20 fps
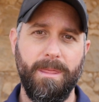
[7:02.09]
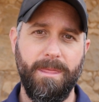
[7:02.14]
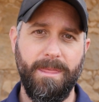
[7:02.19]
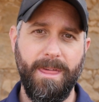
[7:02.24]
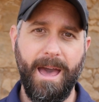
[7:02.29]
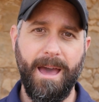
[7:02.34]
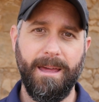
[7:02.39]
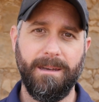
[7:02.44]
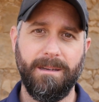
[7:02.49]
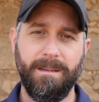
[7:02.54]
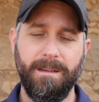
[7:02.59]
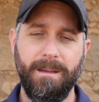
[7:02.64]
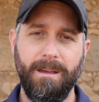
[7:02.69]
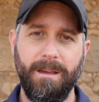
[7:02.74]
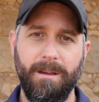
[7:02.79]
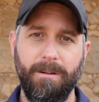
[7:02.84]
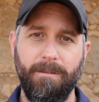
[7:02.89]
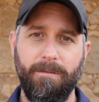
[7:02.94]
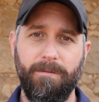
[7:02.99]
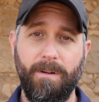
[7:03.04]
that
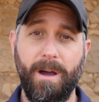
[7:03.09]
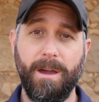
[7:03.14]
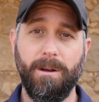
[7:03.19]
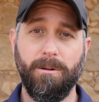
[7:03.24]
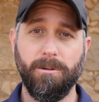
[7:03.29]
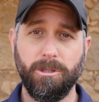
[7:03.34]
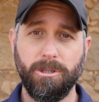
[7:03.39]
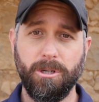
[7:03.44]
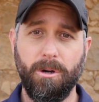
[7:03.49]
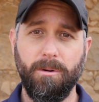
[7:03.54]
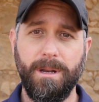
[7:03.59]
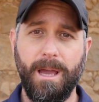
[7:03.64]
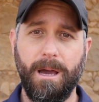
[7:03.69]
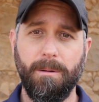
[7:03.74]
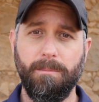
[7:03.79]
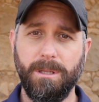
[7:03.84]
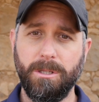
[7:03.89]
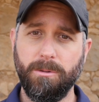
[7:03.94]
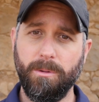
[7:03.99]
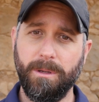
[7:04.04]
final
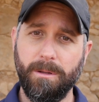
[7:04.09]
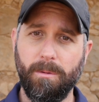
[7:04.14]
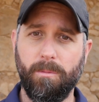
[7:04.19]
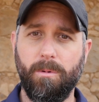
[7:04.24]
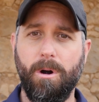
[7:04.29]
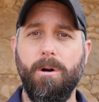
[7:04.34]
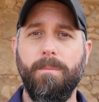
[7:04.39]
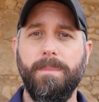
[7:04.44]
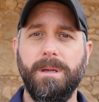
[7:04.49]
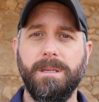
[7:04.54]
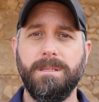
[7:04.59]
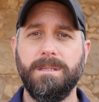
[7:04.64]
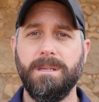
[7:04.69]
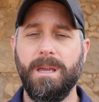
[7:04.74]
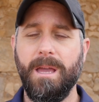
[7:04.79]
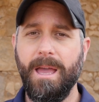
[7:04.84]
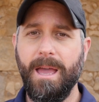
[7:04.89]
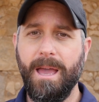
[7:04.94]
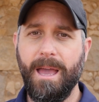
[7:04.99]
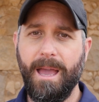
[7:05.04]
showdown between the Romans
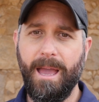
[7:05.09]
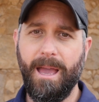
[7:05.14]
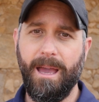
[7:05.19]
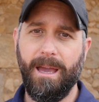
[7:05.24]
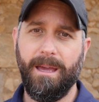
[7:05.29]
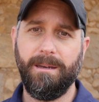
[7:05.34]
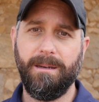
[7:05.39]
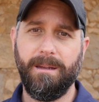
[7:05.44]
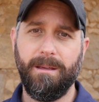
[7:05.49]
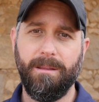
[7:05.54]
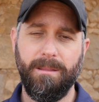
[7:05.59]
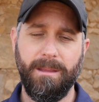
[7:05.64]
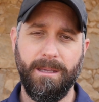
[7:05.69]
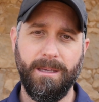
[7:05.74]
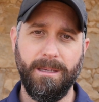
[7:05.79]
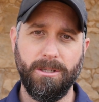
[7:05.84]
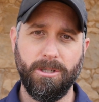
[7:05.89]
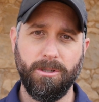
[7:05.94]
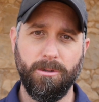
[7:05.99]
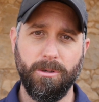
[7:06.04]
and
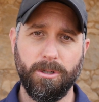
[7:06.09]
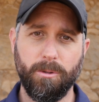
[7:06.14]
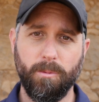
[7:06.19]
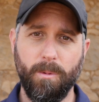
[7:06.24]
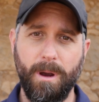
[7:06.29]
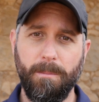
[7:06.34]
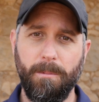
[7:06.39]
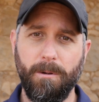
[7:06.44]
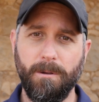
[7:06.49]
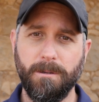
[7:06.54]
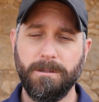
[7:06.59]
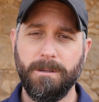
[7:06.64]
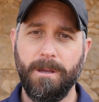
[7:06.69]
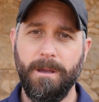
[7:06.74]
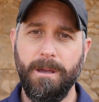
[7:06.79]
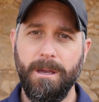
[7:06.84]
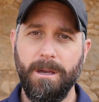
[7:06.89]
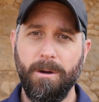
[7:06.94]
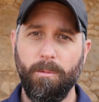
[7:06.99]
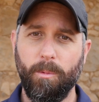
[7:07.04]
the Jewish rebels,
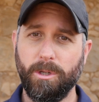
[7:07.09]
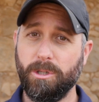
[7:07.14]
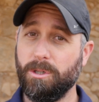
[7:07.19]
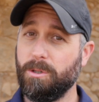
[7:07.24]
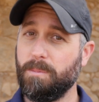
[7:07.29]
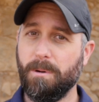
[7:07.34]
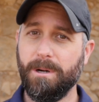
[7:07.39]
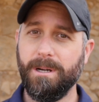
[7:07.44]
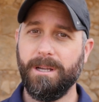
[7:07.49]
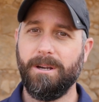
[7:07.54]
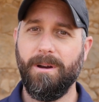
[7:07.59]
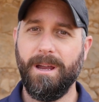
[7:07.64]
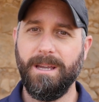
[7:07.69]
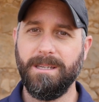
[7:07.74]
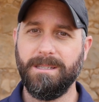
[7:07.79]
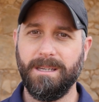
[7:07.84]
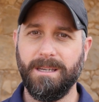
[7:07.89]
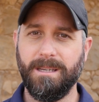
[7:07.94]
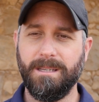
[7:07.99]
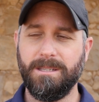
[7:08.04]
which was pretty
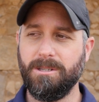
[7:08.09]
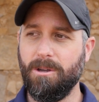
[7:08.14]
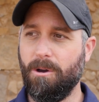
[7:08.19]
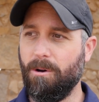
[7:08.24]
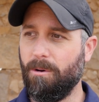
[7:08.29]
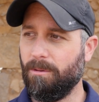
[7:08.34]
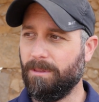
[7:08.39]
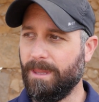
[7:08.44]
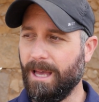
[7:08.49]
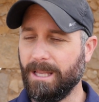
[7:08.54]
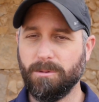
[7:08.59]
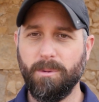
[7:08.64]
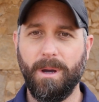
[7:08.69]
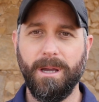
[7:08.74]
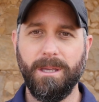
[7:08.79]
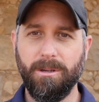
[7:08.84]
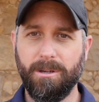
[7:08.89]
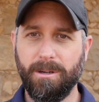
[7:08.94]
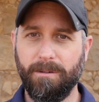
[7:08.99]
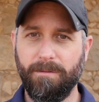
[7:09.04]
crazy. So that's why
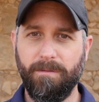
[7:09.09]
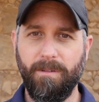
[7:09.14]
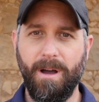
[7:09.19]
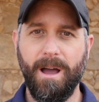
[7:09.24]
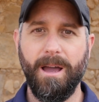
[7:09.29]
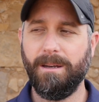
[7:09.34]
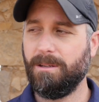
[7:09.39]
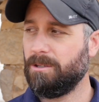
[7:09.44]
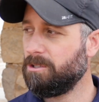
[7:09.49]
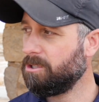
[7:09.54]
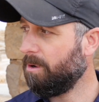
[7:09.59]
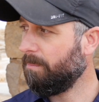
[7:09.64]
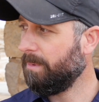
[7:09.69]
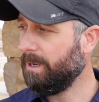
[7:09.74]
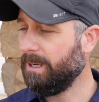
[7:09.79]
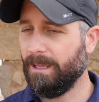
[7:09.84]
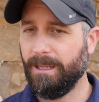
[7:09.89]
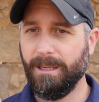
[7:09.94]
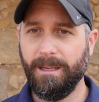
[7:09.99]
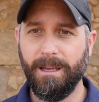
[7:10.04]
you could find so
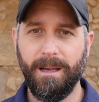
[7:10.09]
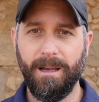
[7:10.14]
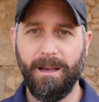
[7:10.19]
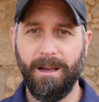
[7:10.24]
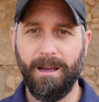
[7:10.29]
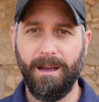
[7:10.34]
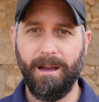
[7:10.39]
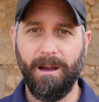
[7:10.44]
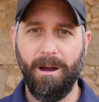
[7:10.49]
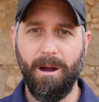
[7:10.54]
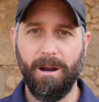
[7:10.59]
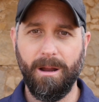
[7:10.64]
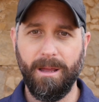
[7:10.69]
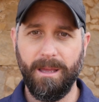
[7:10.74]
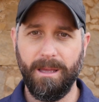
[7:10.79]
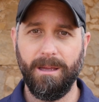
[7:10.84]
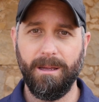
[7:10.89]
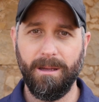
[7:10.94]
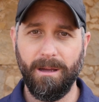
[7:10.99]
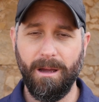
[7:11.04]
many
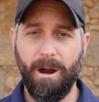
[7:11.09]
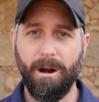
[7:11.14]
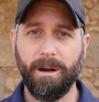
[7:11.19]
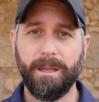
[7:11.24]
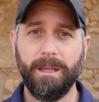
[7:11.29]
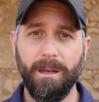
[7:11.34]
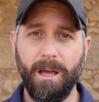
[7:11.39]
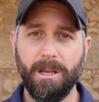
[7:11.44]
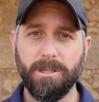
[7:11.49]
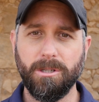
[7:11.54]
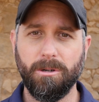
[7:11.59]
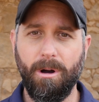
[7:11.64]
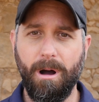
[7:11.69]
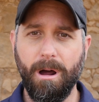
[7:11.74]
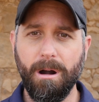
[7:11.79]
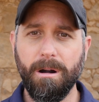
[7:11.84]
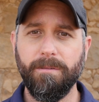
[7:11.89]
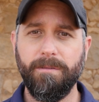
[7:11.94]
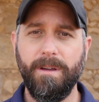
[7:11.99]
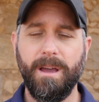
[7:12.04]
archaeological
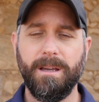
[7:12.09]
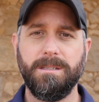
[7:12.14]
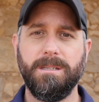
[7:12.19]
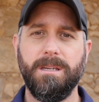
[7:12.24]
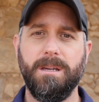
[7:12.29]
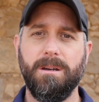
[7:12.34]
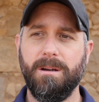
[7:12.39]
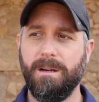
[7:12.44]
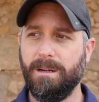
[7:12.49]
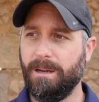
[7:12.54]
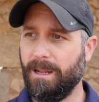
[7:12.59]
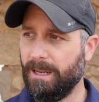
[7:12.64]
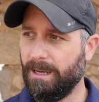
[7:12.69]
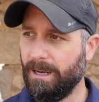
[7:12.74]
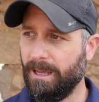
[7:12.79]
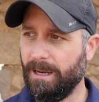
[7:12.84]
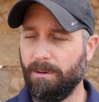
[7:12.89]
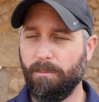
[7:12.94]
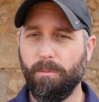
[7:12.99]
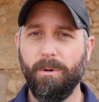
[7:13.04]
artifacts here,
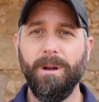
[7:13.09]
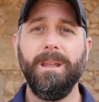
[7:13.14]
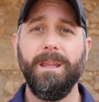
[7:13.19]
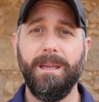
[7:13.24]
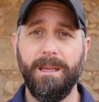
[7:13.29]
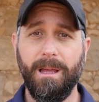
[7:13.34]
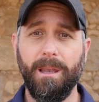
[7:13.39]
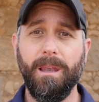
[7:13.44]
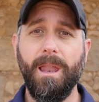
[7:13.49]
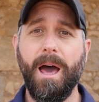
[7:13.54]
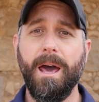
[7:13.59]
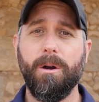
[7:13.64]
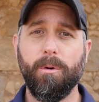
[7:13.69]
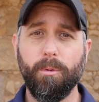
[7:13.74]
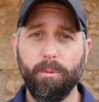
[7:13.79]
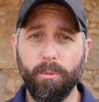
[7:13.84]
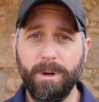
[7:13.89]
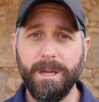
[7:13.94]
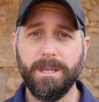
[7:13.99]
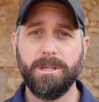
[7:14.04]
and really a lot
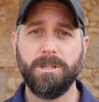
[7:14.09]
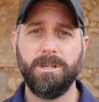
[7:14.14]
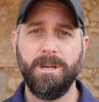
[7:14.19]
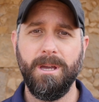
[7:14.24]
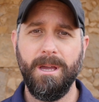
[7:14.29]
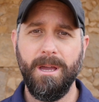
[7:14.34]
of rich